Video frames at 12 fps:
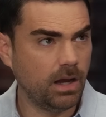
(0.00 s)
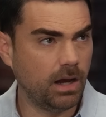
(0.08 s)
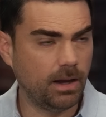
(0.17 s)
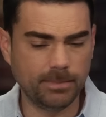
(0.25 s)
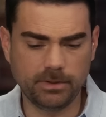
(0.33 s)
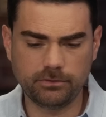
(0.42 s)

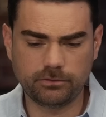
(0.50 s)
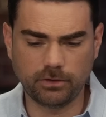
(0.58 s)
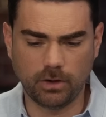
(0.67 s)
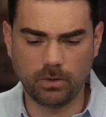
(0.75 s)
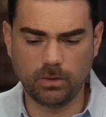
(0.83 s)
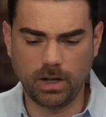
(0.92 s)
Um,
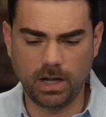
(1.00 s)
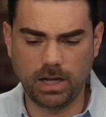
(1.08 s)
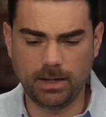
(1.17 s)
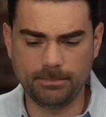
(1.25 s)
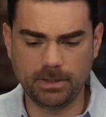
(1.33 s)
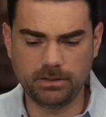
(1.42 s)
so
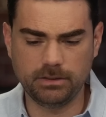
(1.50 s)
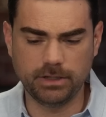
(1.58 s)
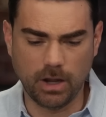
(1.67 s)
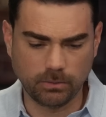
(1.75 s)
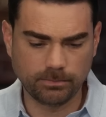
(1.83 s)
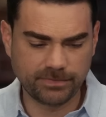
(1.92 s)
um,
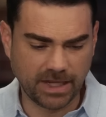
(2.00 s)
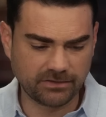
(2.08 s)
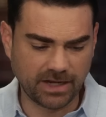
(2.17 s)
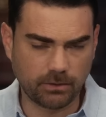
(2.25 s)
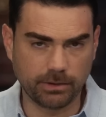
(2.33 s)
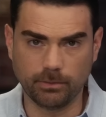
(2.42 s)
no, that is
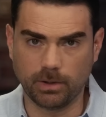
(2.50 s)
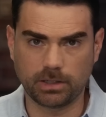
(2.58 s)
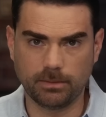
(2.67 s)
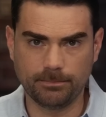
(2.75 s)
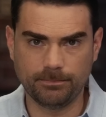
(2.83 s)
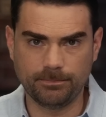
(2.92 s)
not going to work.